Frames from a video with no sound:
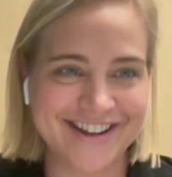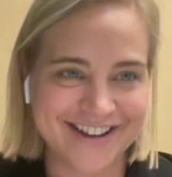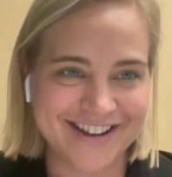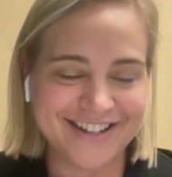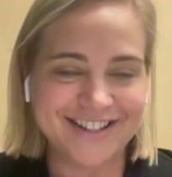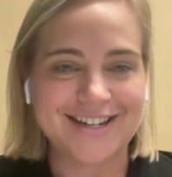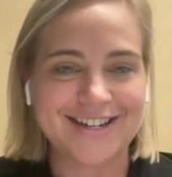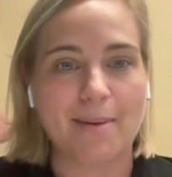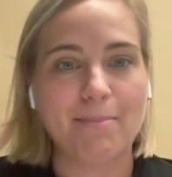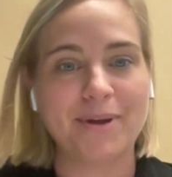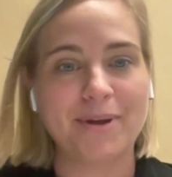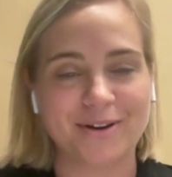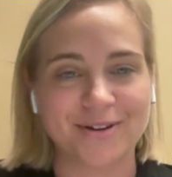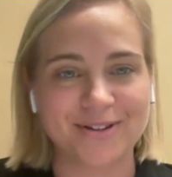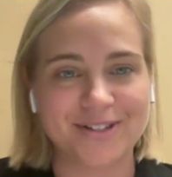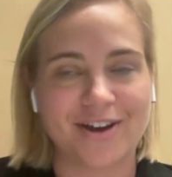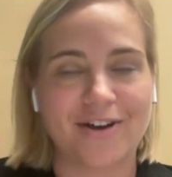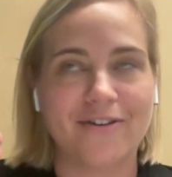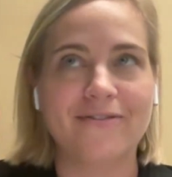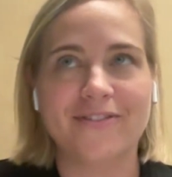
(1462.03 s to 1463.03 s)
stopping
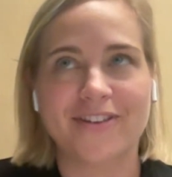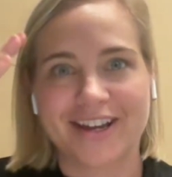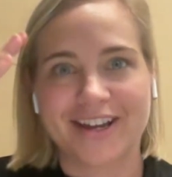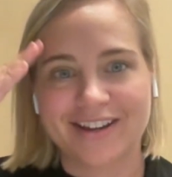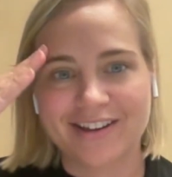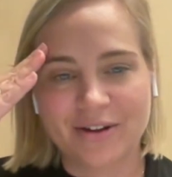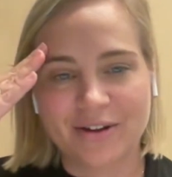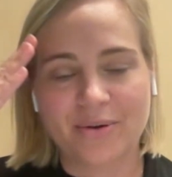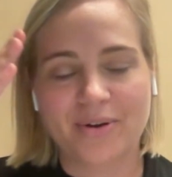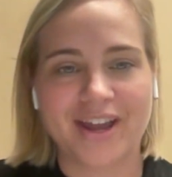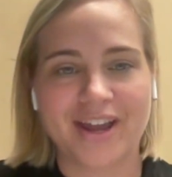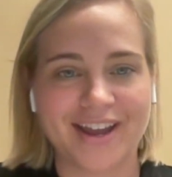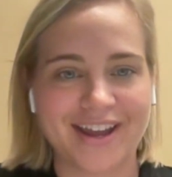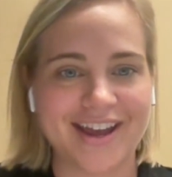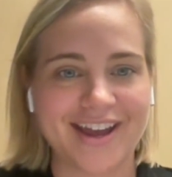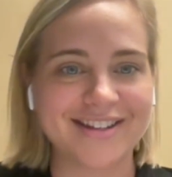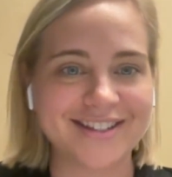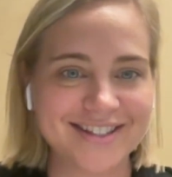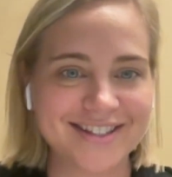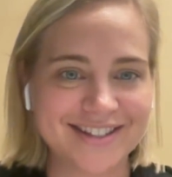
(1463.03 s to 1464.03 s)
yourself like, okay,
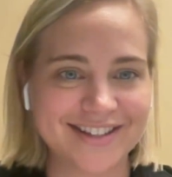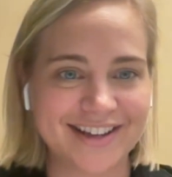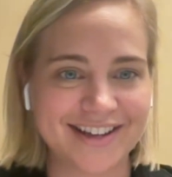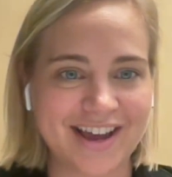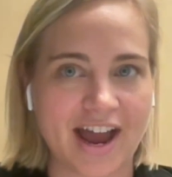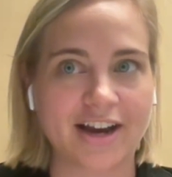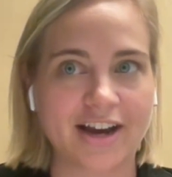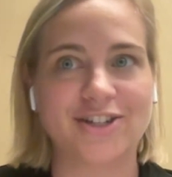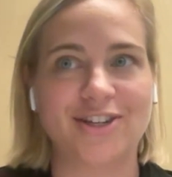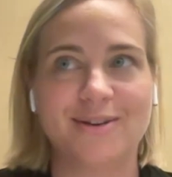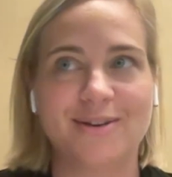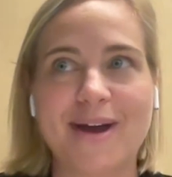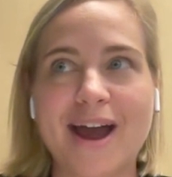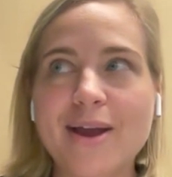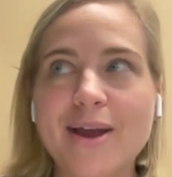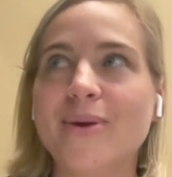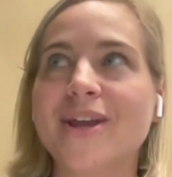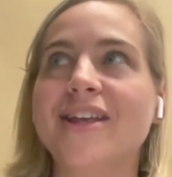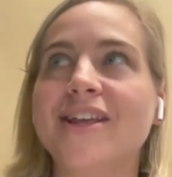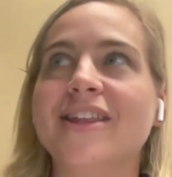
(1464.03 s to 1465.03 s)
yes, actually my
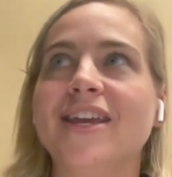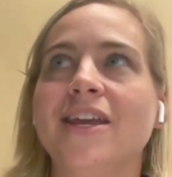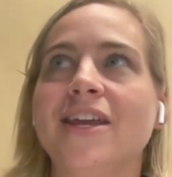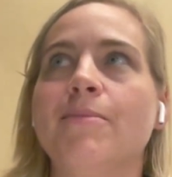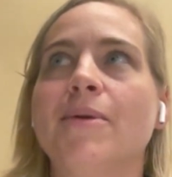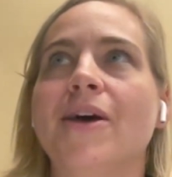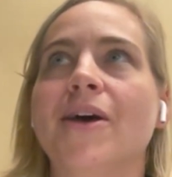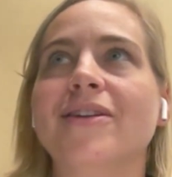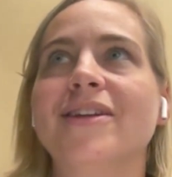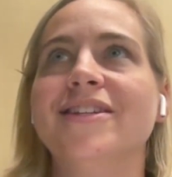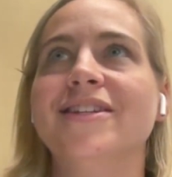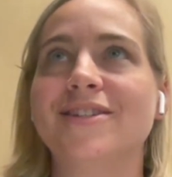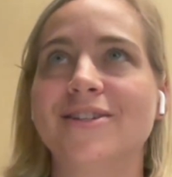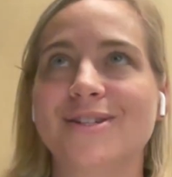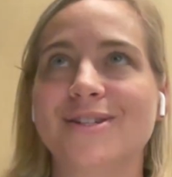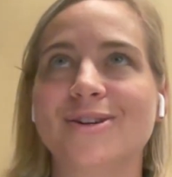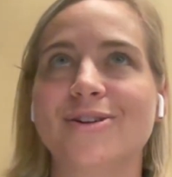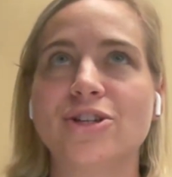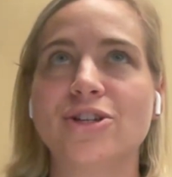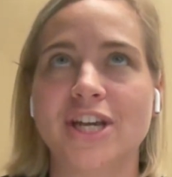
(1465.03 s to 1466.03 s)
weekly email needs to
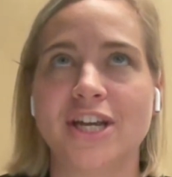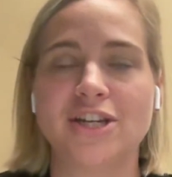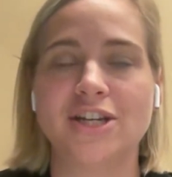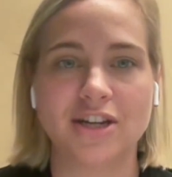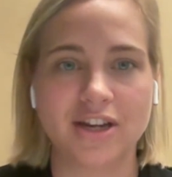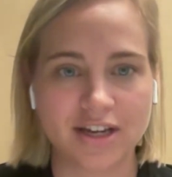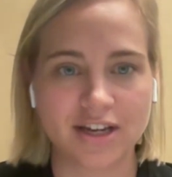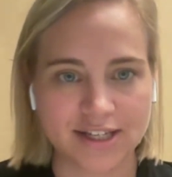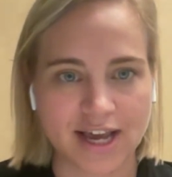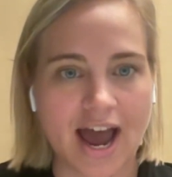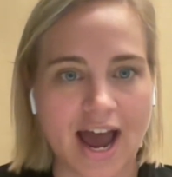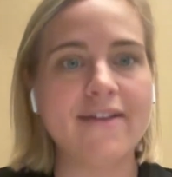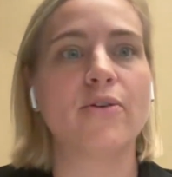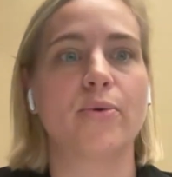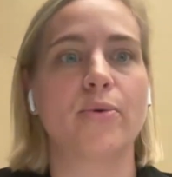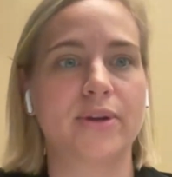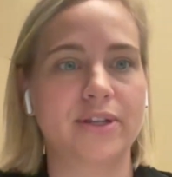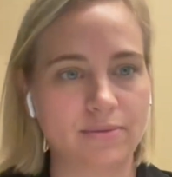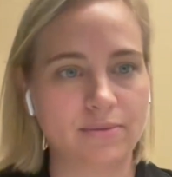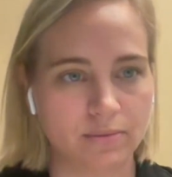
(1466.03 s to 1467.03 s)
start changing because I've
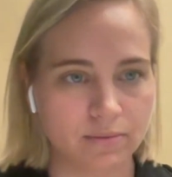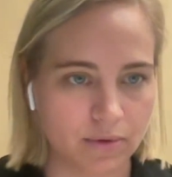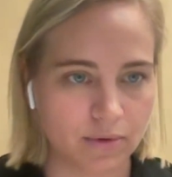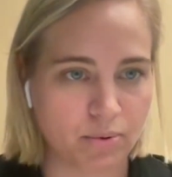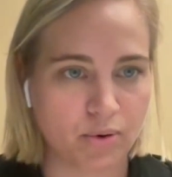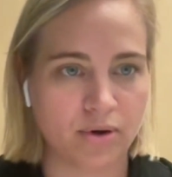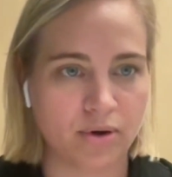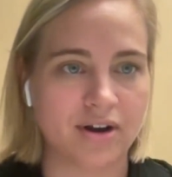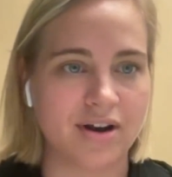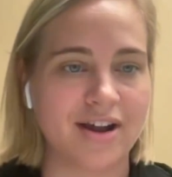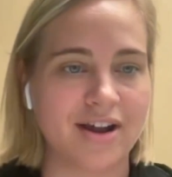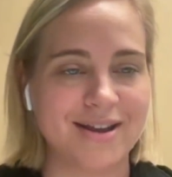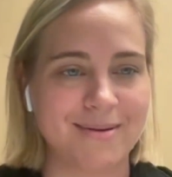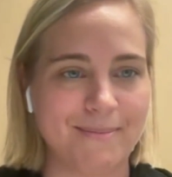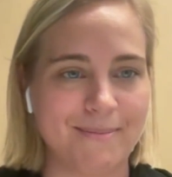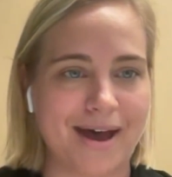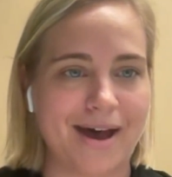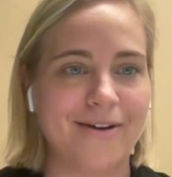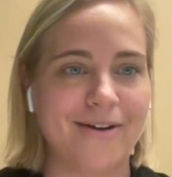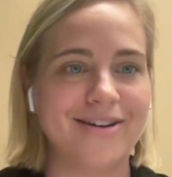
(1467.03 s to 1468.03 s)
always reported on
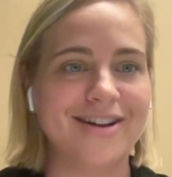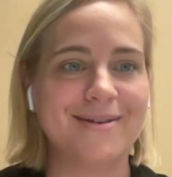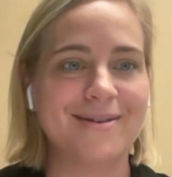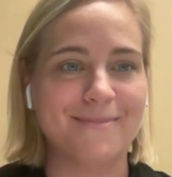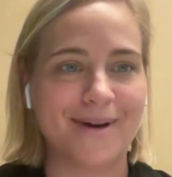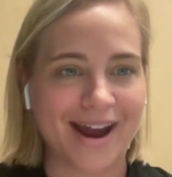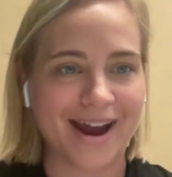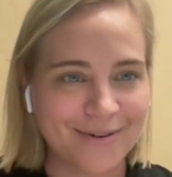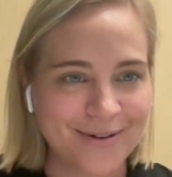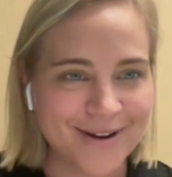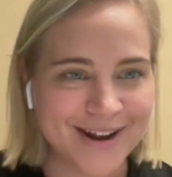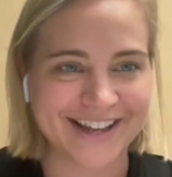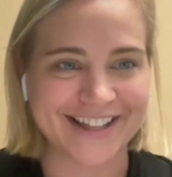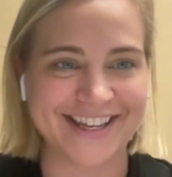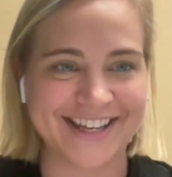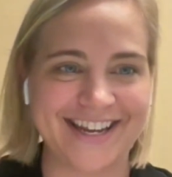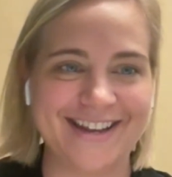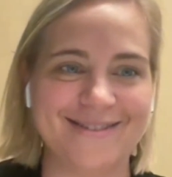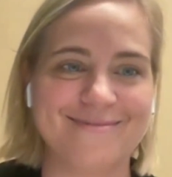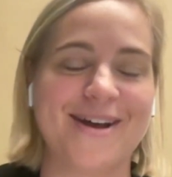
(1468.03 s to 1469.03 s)
inbound in my
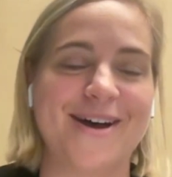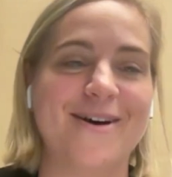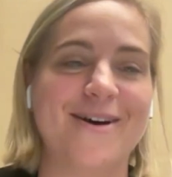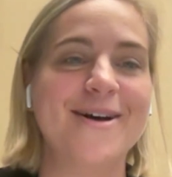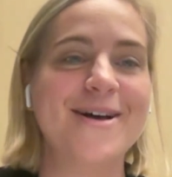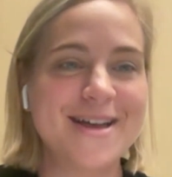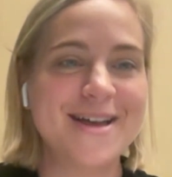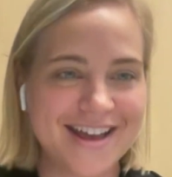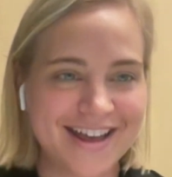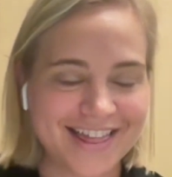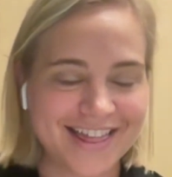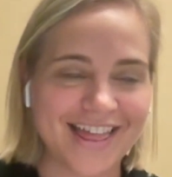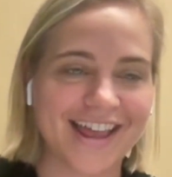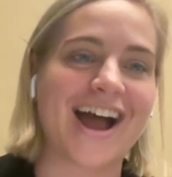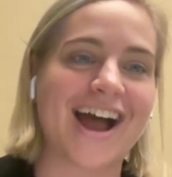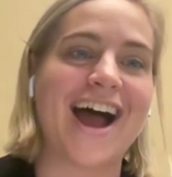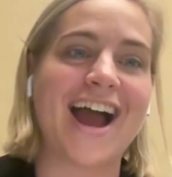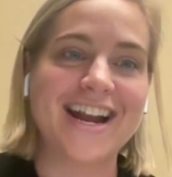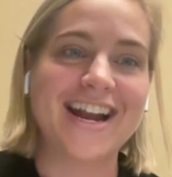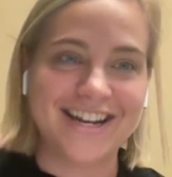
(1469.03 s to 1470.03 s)
weekly email. Like,
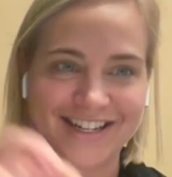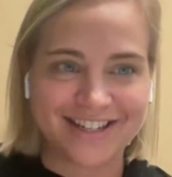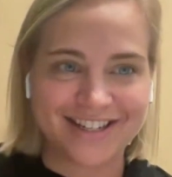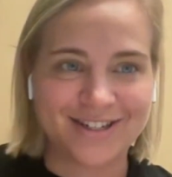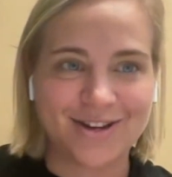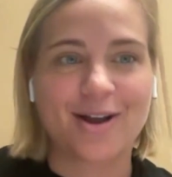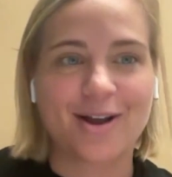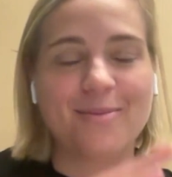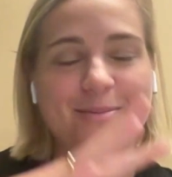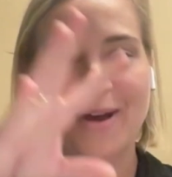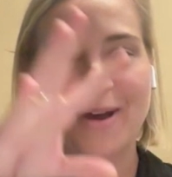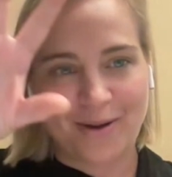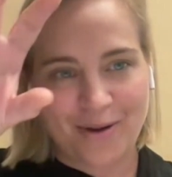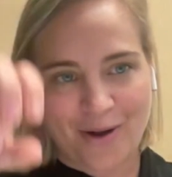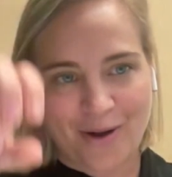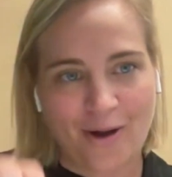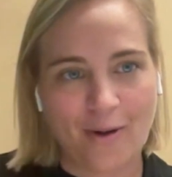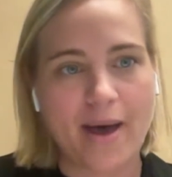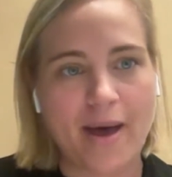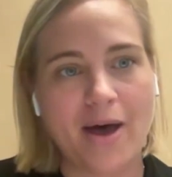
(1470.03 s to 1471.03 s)
I need to talk about
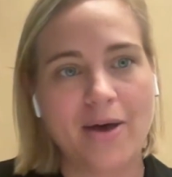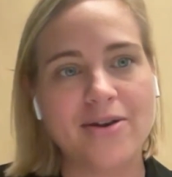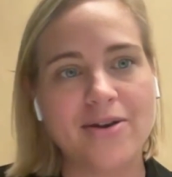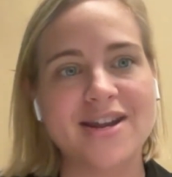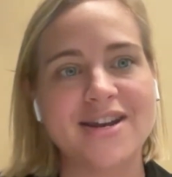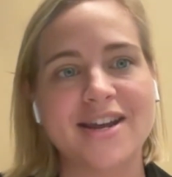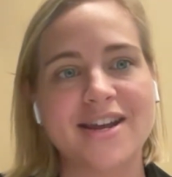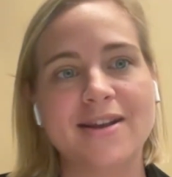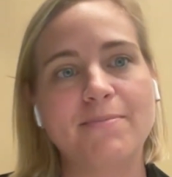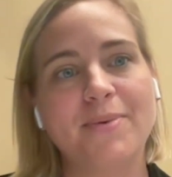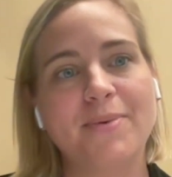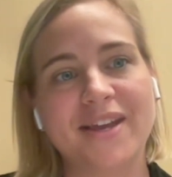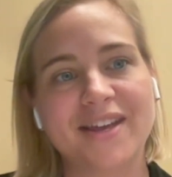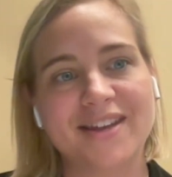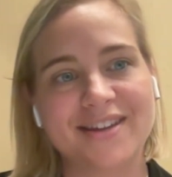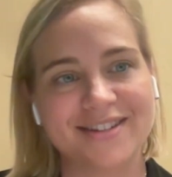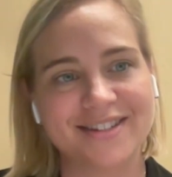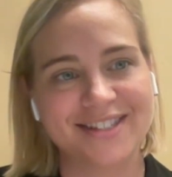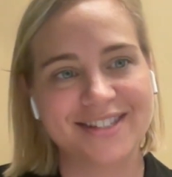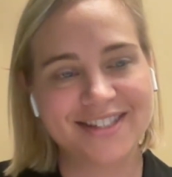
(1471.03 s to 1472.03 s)
Allbound in it
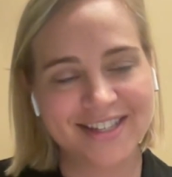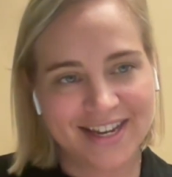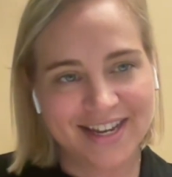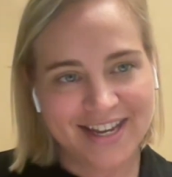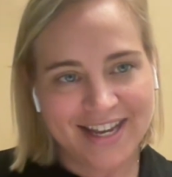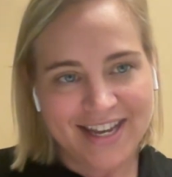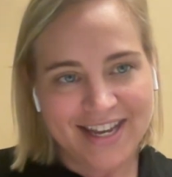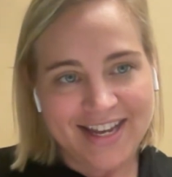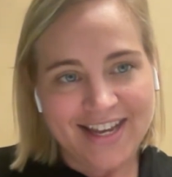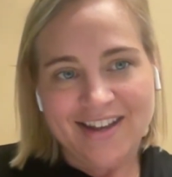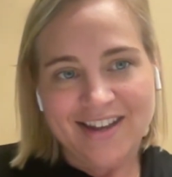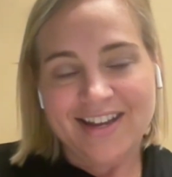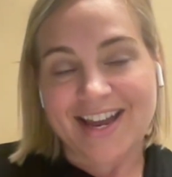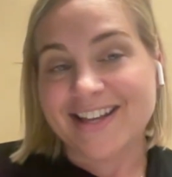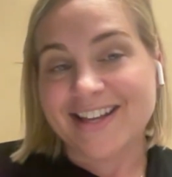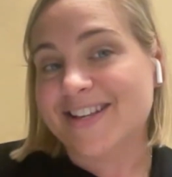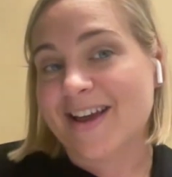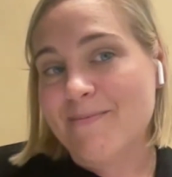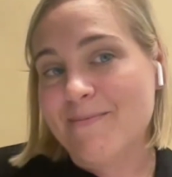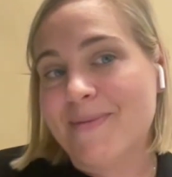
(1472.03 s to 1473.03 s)
because,
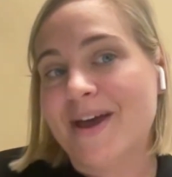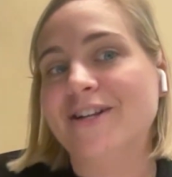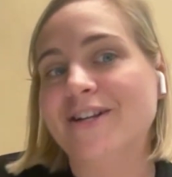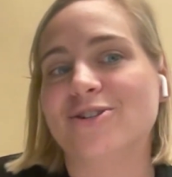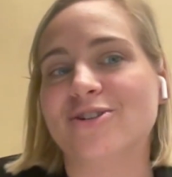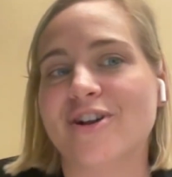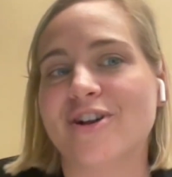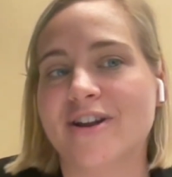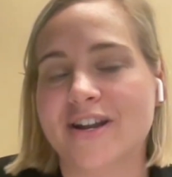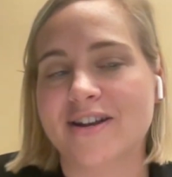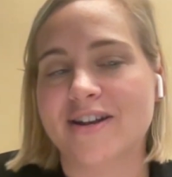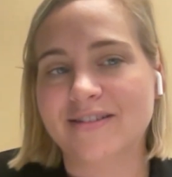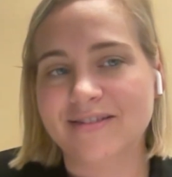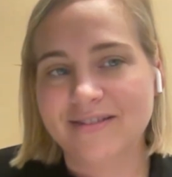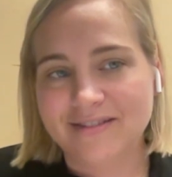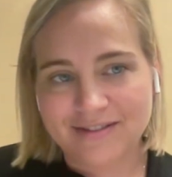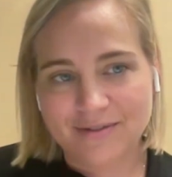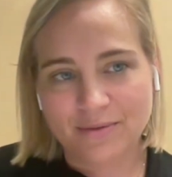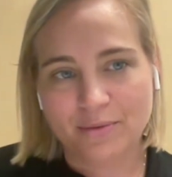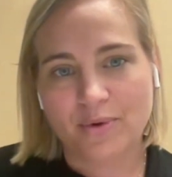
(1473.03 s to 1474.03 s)
yes, I'm measured on
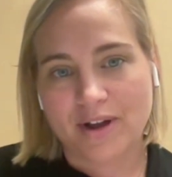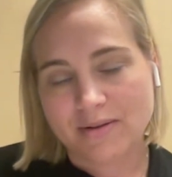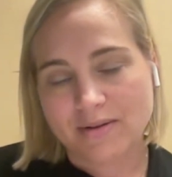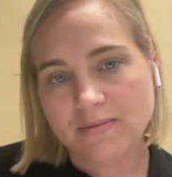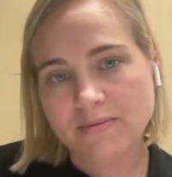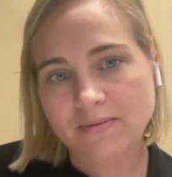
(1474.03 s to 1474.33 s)
what